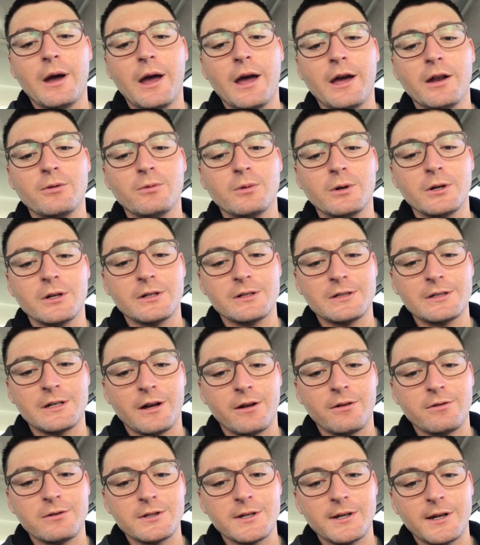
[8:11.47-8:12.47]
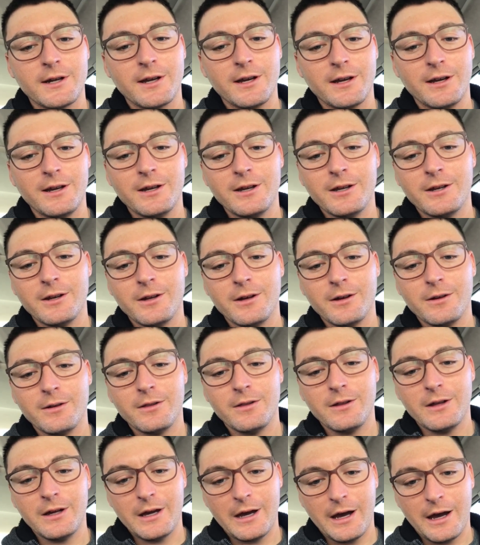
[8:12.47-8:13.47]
and what it sounds like in the